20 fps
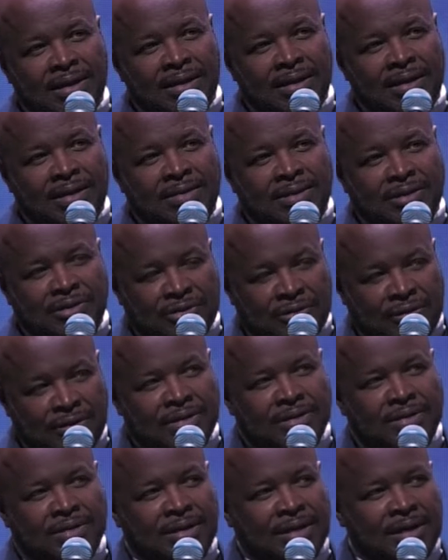It's a
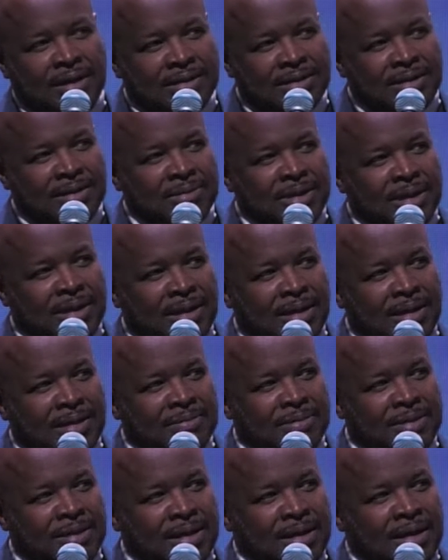trust thing
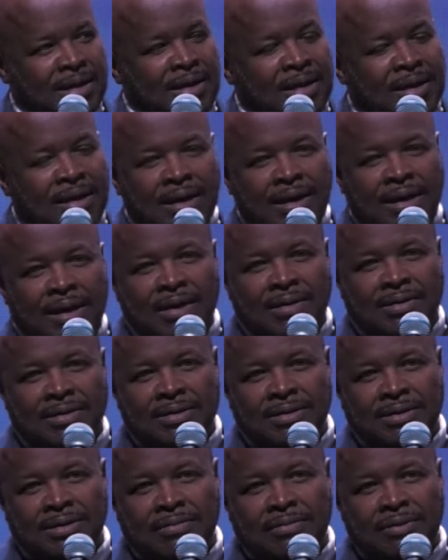sometimes, and
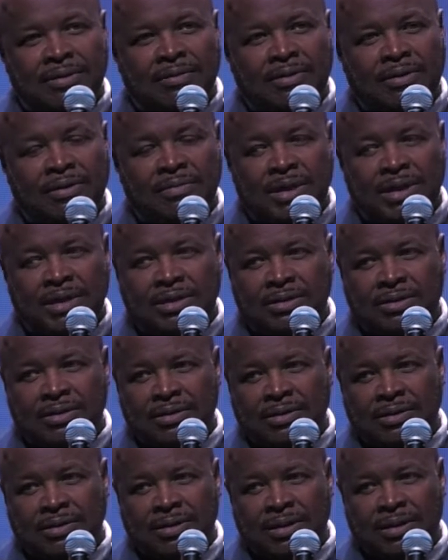so we want to make
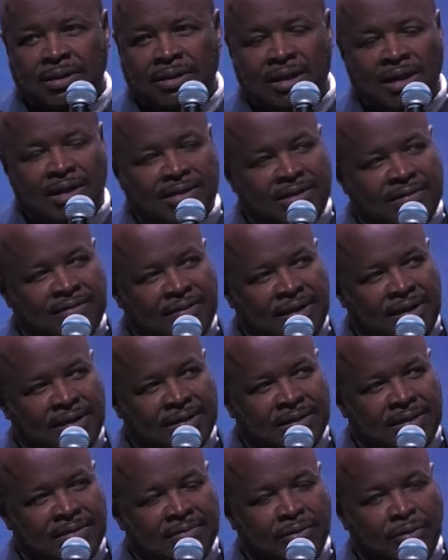sure that that's
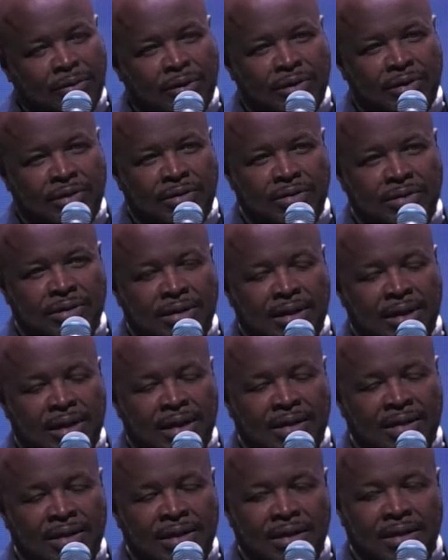effective and we're using
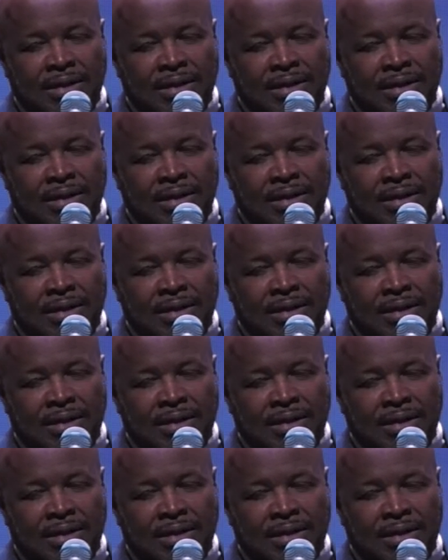that.